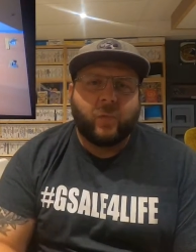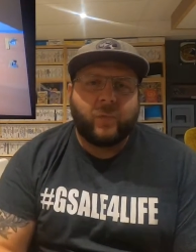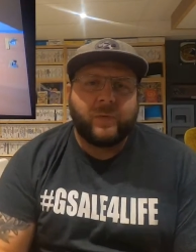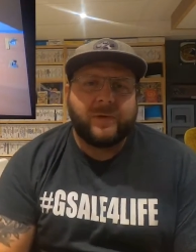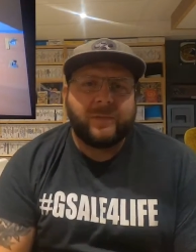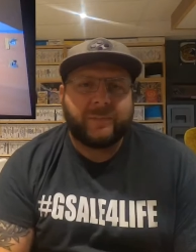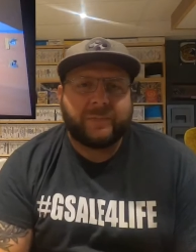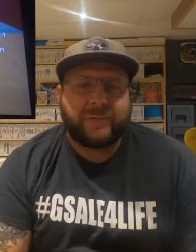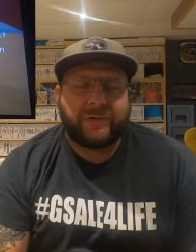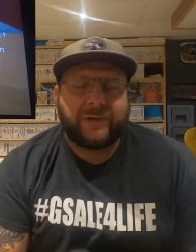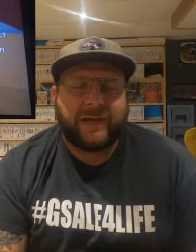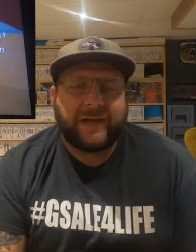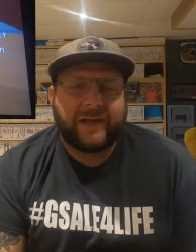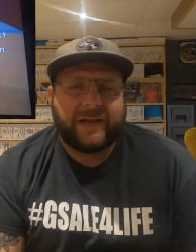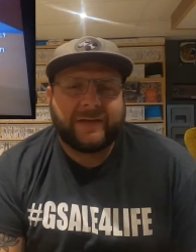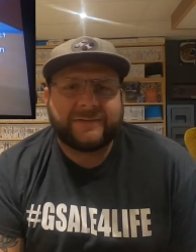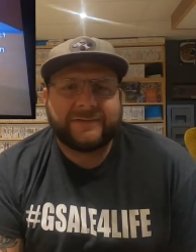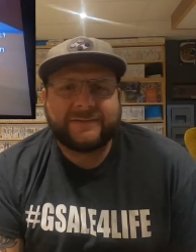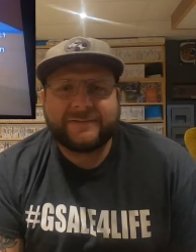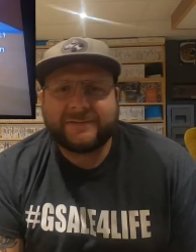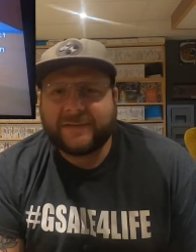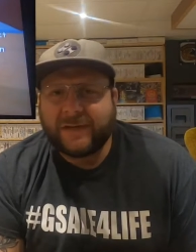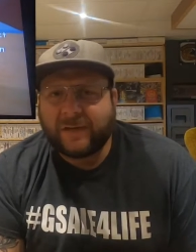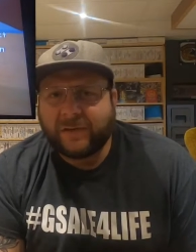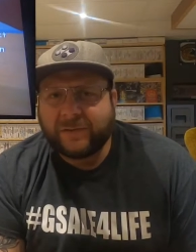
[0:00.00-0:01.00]
We
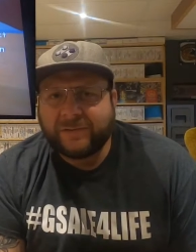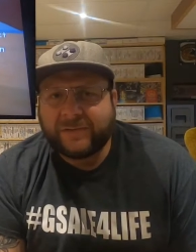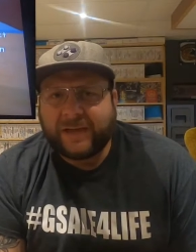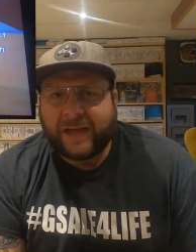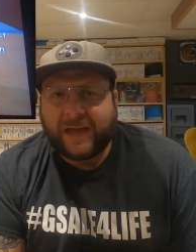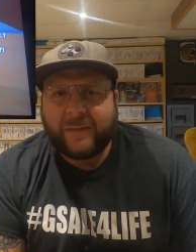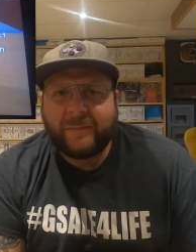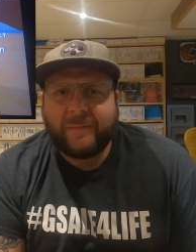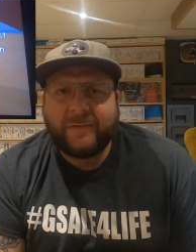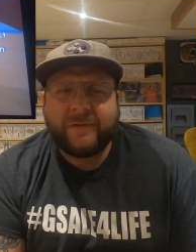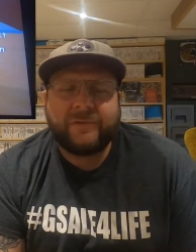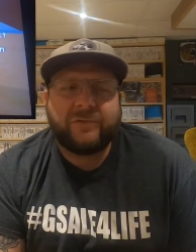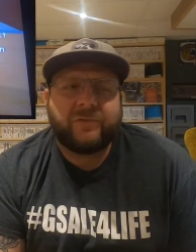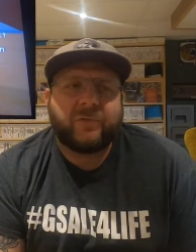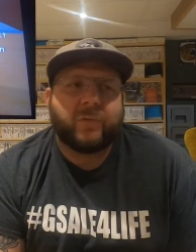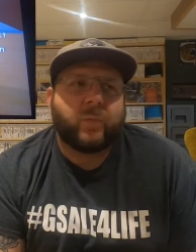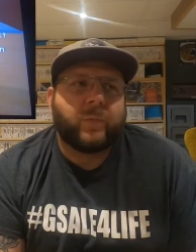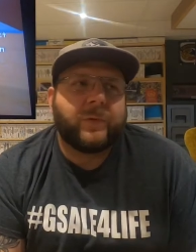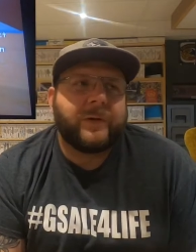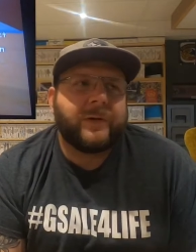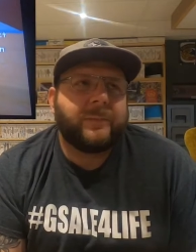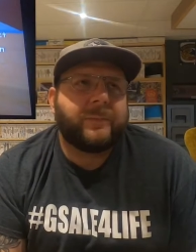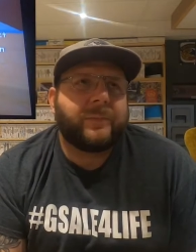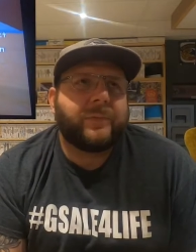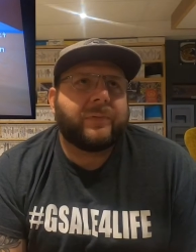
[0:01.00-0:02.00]
played Cell Damage.
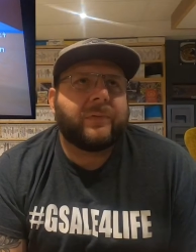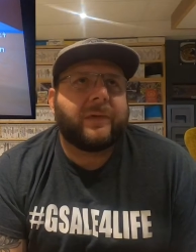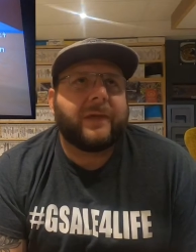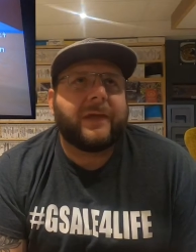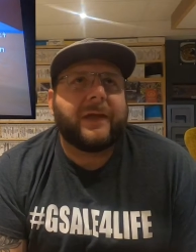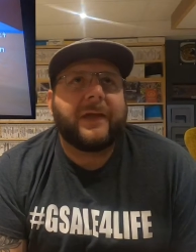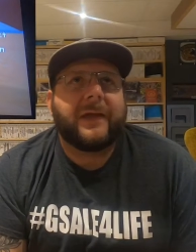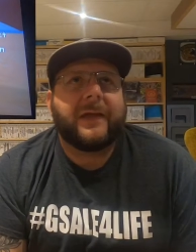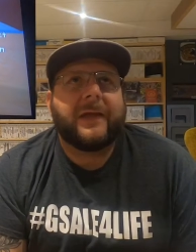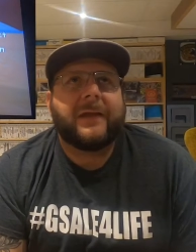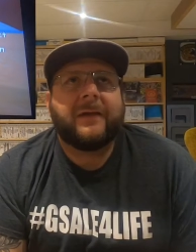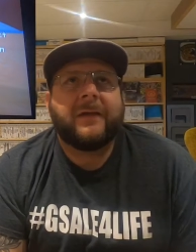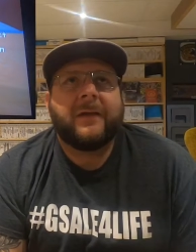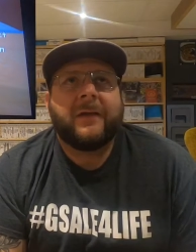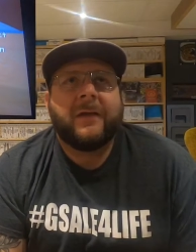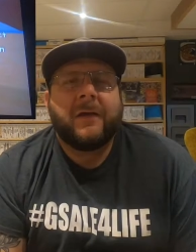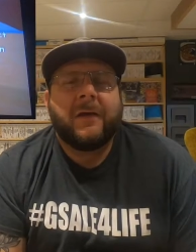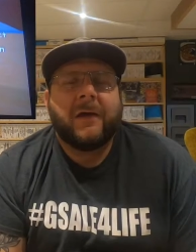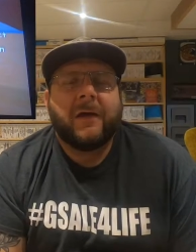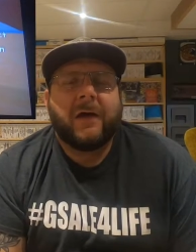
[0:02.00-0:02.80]
We played